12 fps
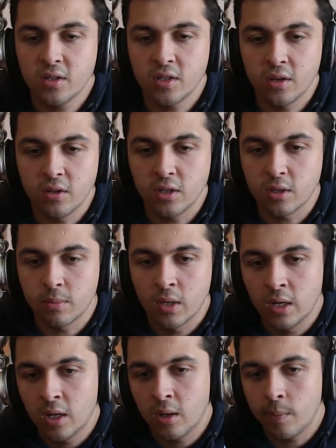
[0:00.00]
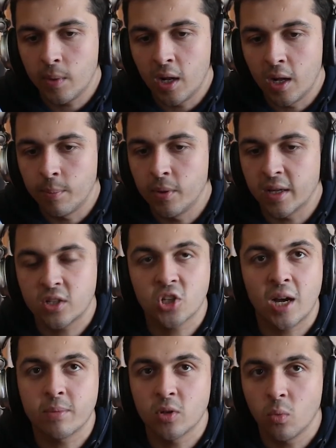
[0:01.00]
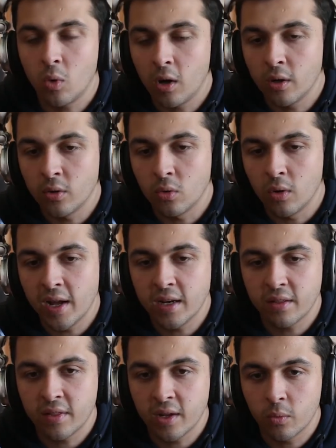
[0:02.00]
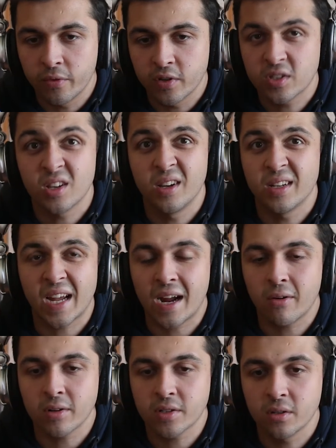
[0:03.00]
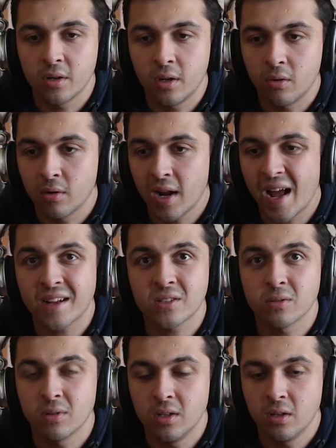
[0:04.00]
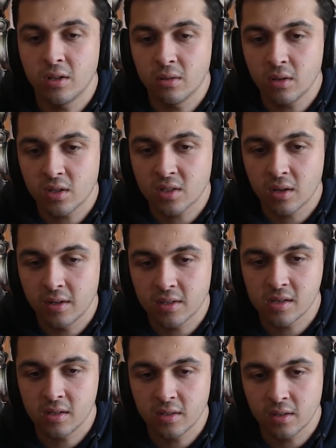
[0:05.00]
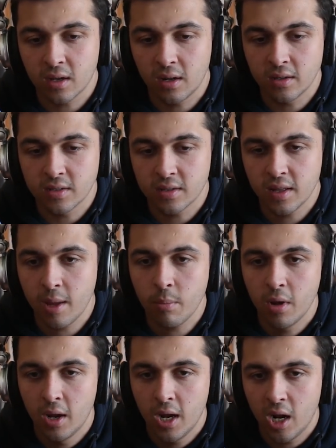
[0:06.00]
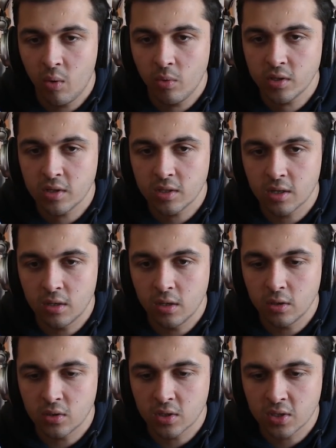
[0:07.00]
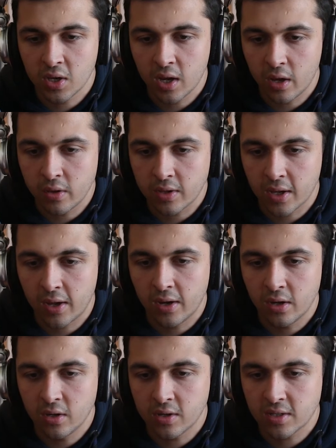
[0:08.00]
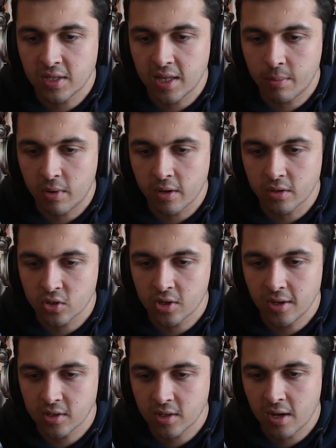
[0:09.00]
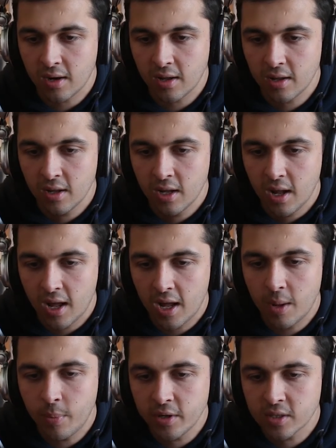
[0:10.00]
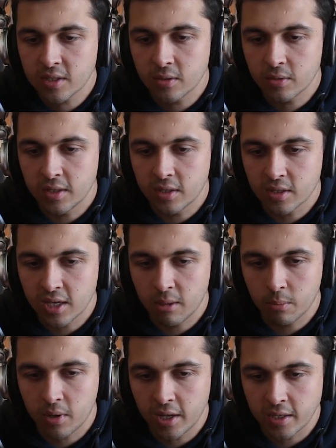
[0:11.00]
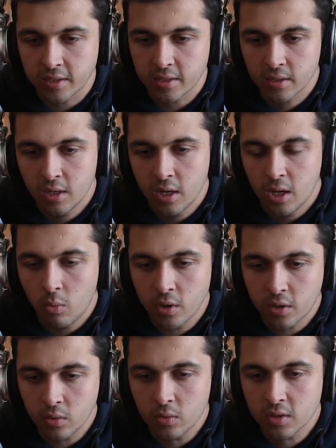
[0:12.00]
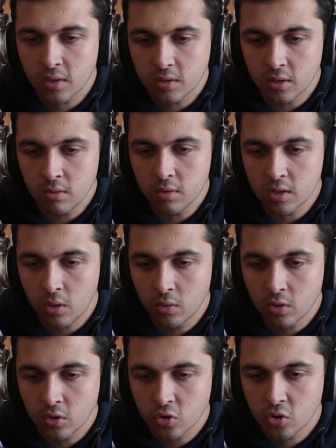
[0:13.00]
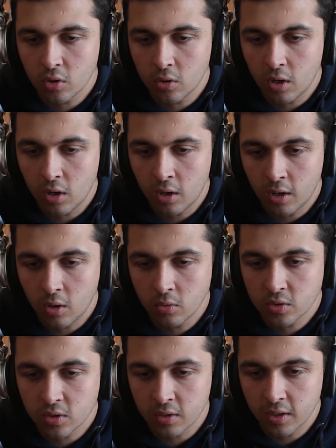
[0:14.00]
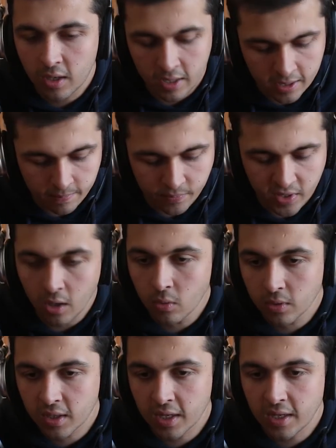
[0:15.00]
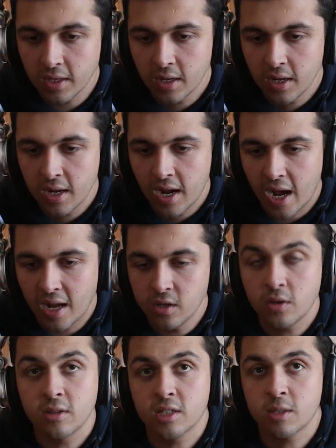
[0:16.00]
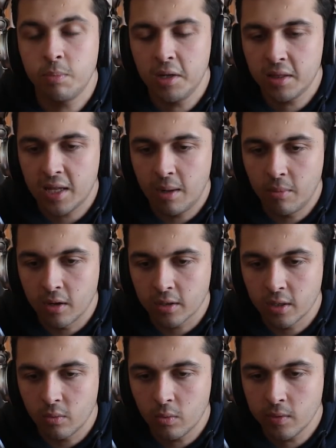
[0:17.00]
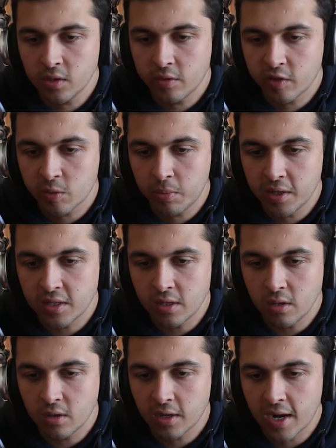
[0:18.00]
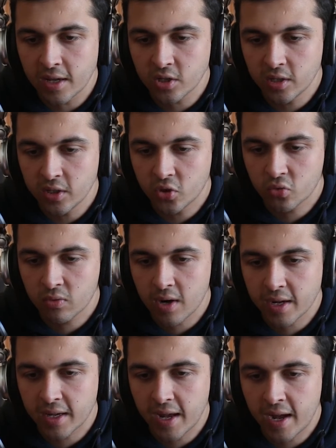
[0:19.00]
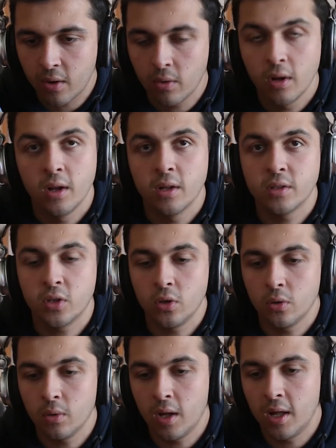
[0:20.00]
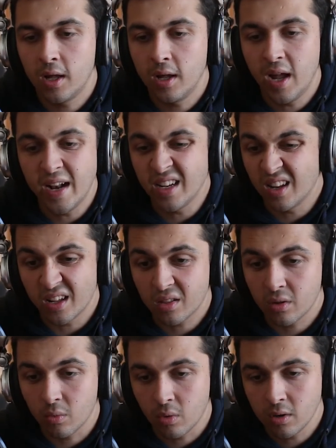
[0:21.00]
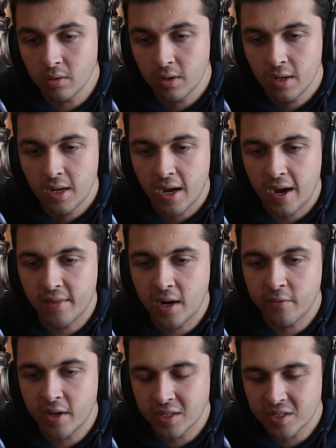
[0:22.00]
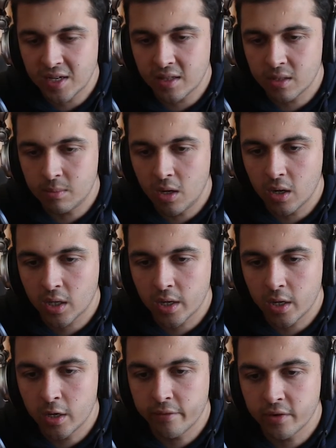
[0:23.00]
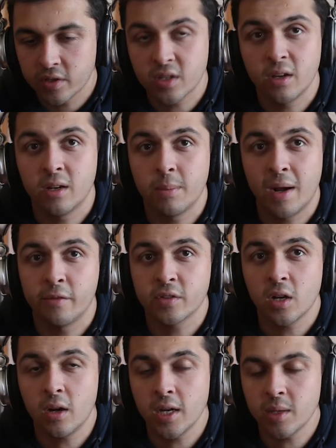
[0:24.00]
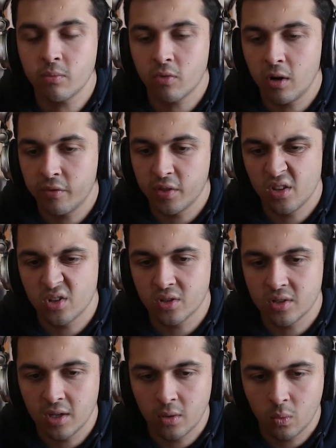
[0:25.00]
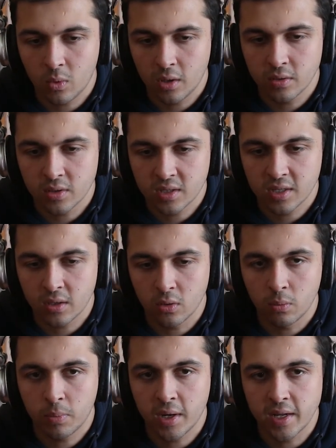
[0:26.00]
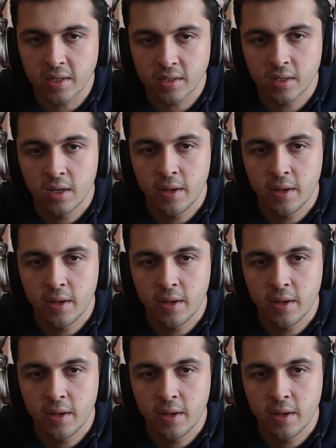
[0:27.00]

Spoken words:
So you could pick chapter 1 or anything with a certain character or an actor in, you can assign a certain colour to them, and once you're done you can just hit OK, and you can see that marker's changed colour, but it's still in the same place. What you can also do is hold the Alt key, and you can split that marker. Once you've split it, you can actually drag it out to any length you want, and now that's set the marker over a certain amount of time rather than just in one single place.